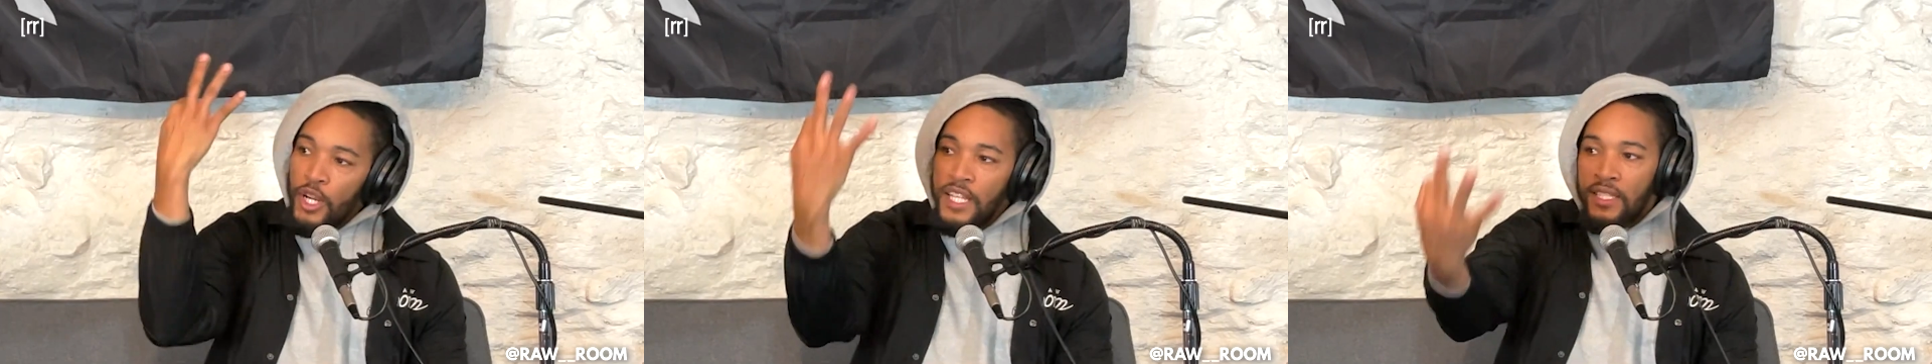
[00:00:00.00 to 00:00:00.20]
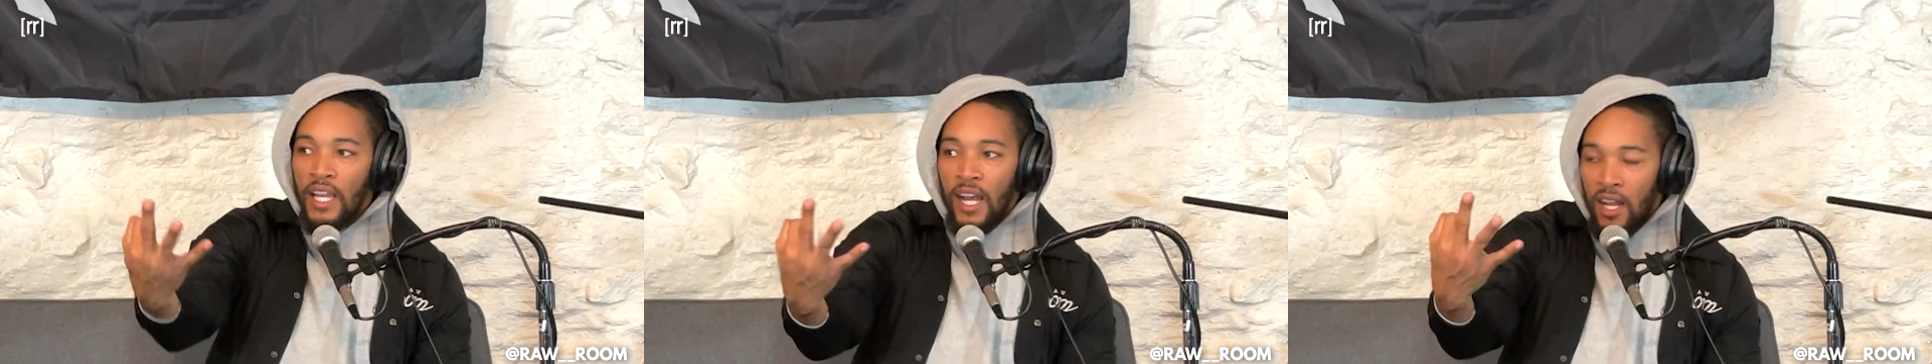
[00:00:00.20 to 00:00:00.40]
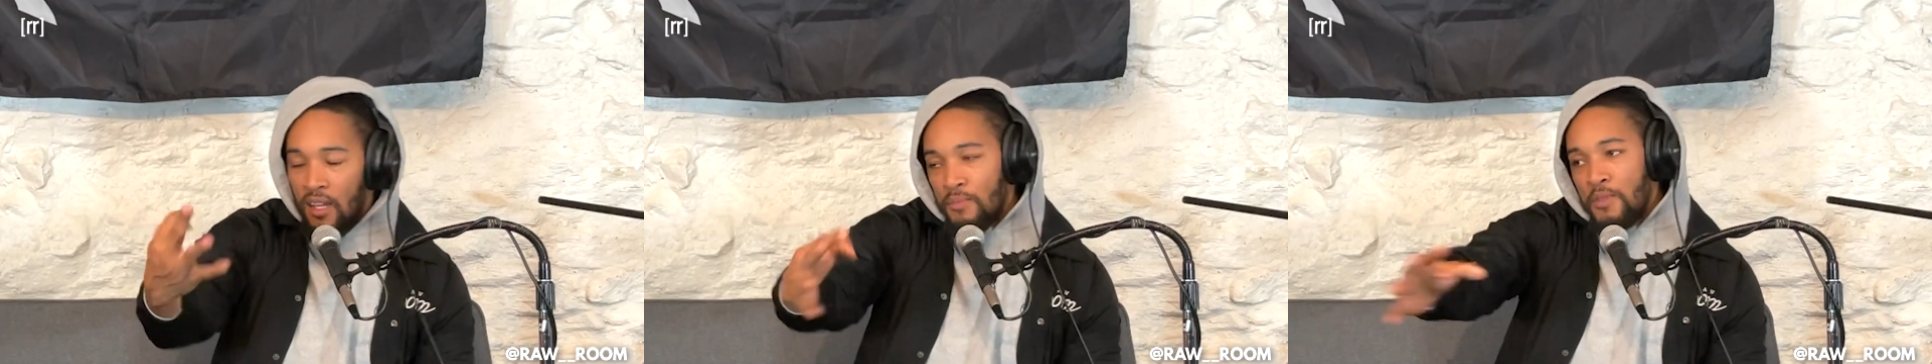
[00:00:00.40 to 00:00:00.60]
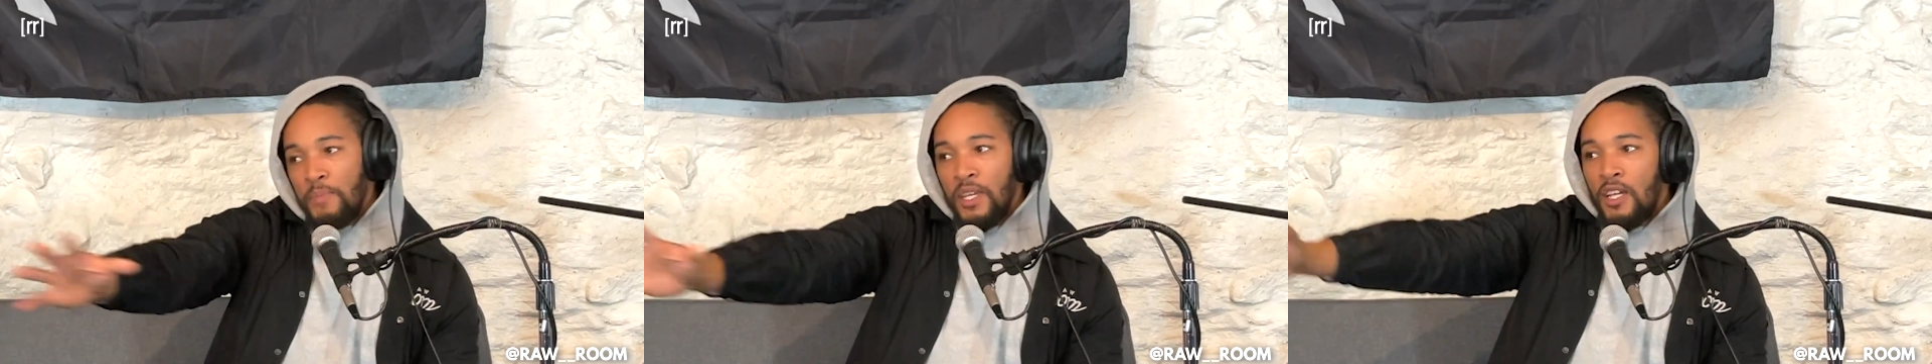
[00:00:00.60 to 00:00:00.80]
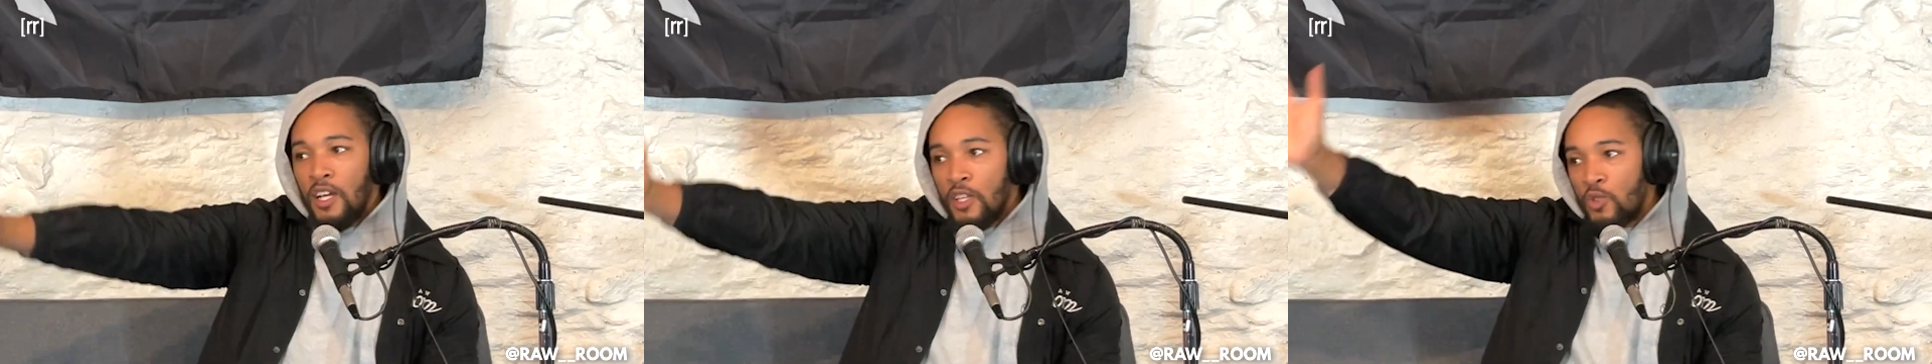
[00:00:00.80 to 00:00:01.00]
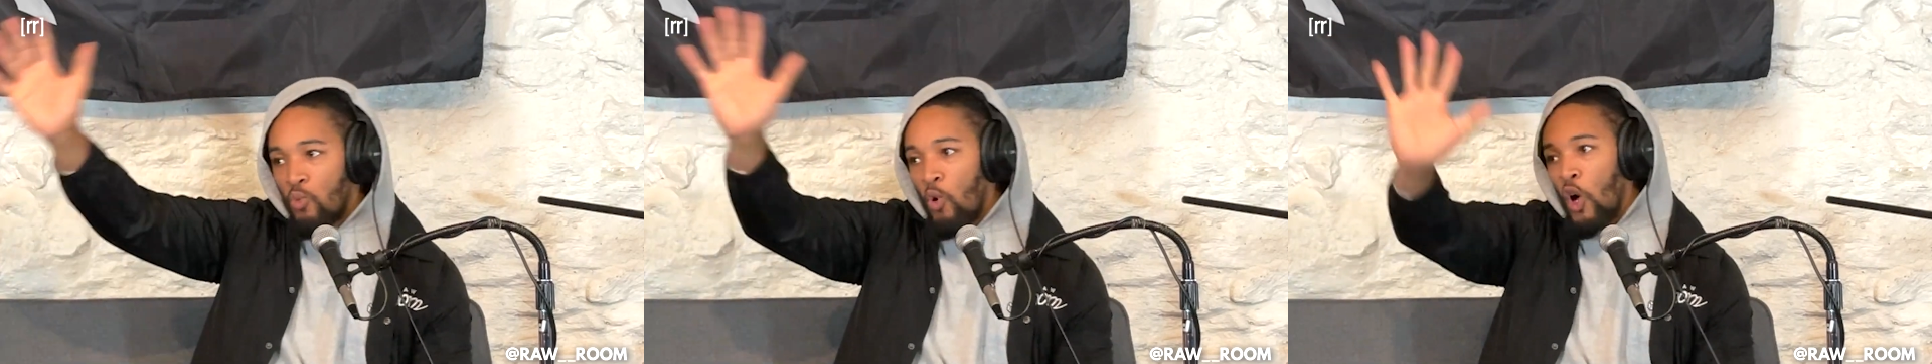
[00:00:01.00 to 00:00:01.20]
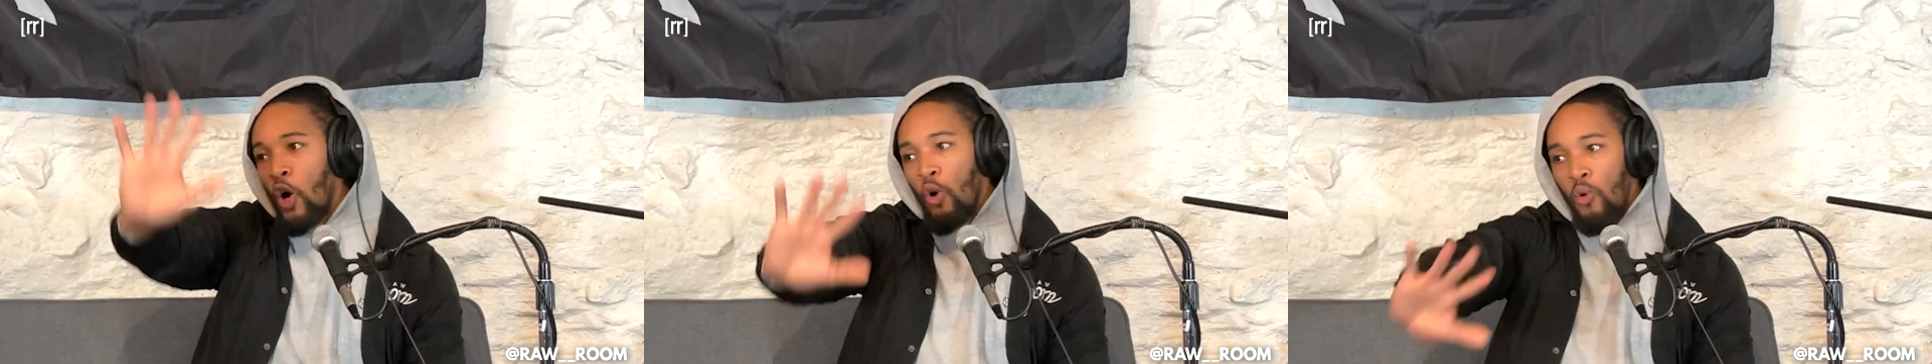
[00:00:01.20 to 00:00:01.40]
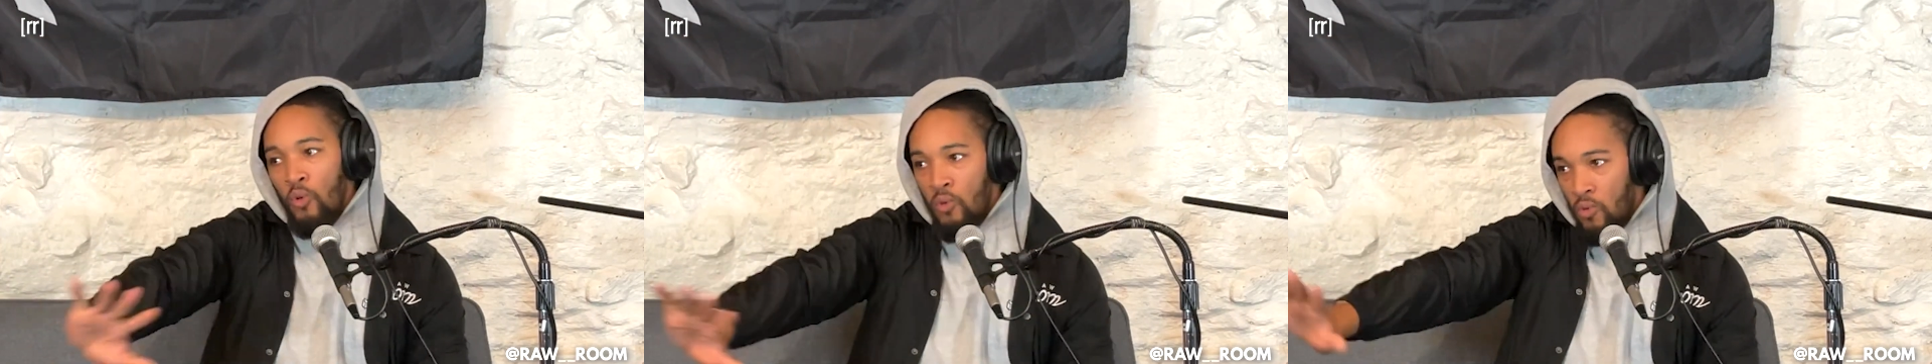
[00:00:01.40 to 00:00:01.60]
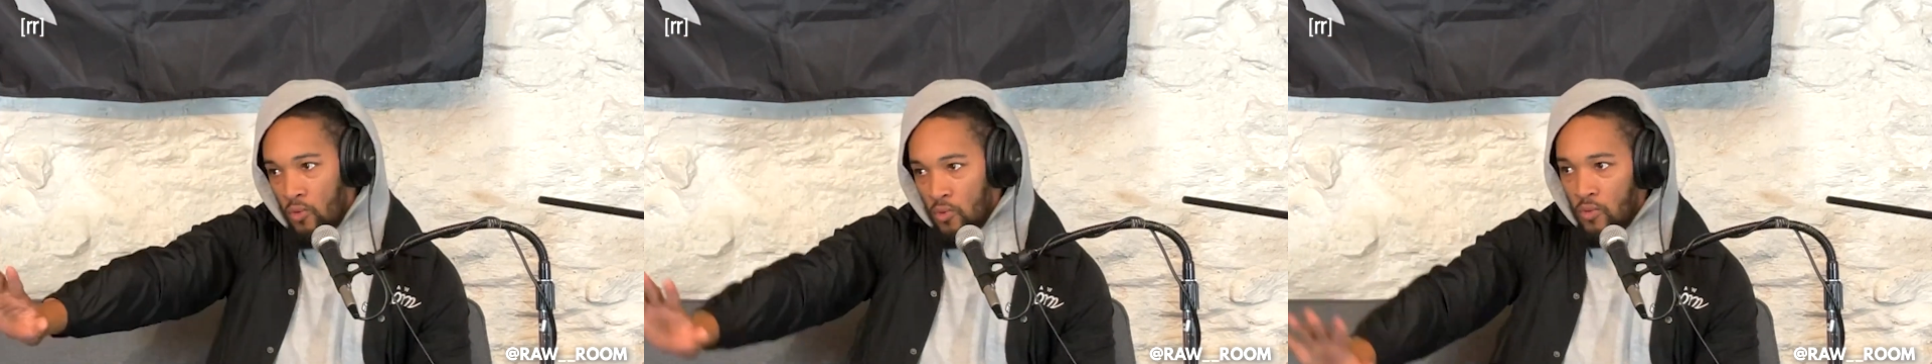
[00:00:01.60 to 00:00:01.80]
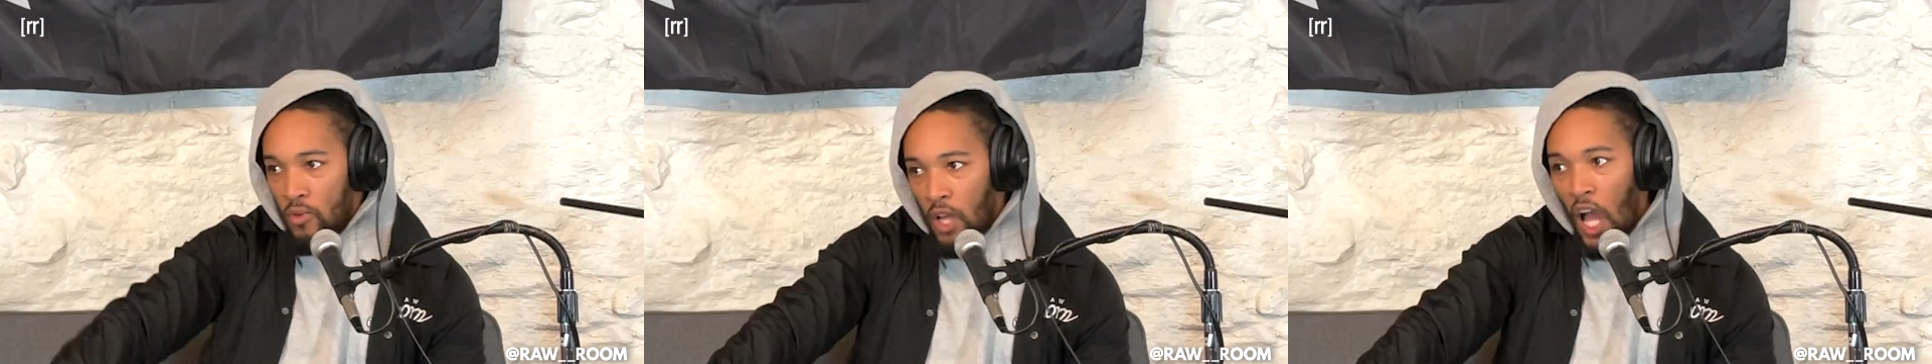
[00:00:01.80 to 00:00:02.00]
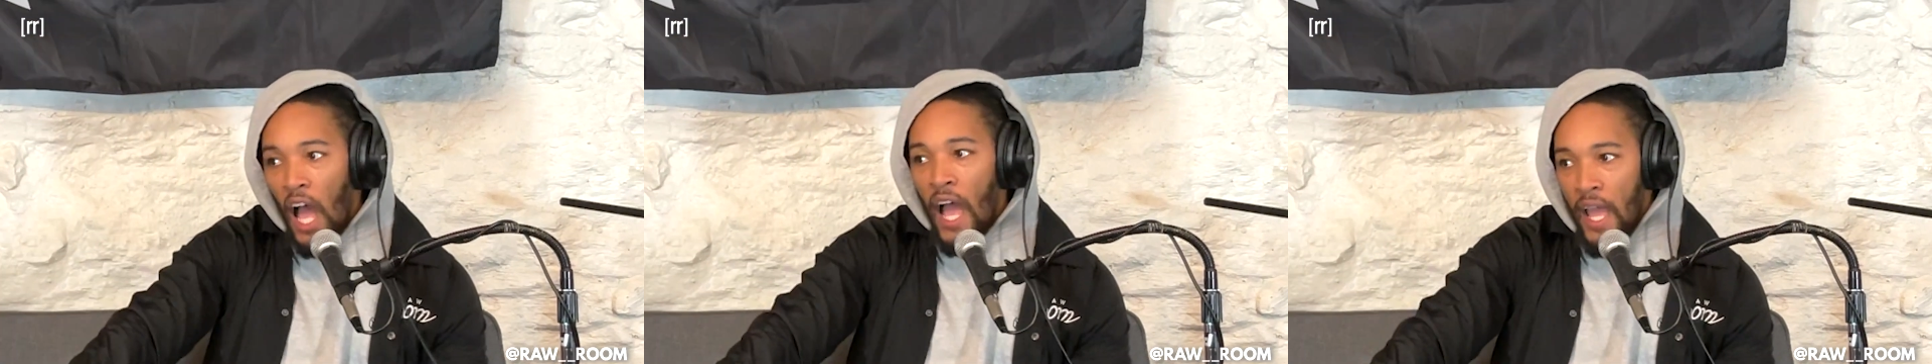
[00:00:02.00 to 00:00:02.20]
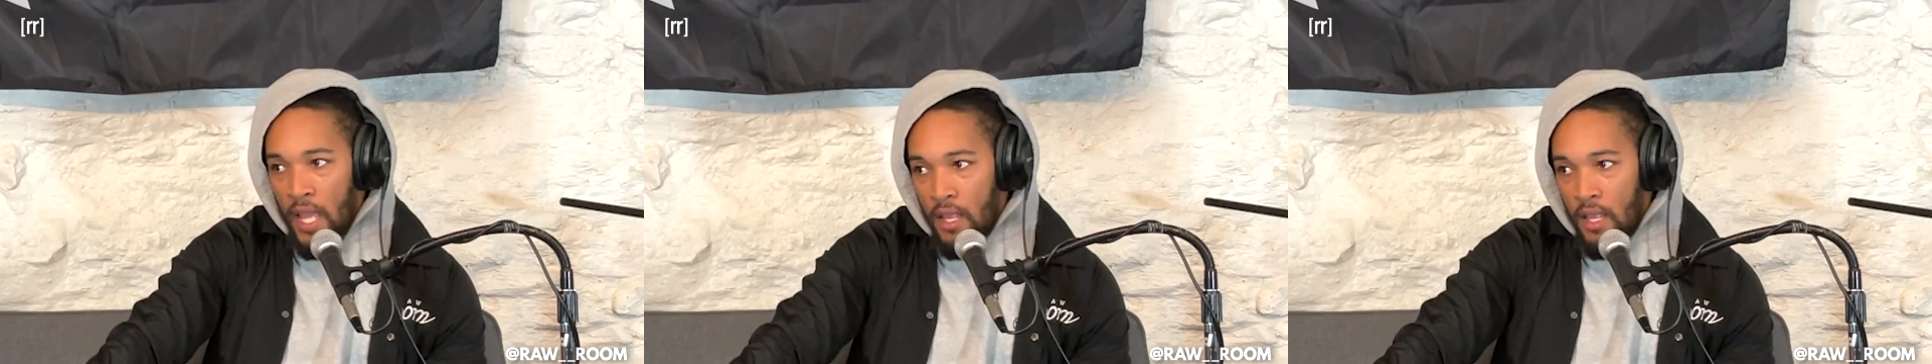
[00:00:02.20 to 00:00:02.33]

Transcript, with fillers: times because whoa, all right,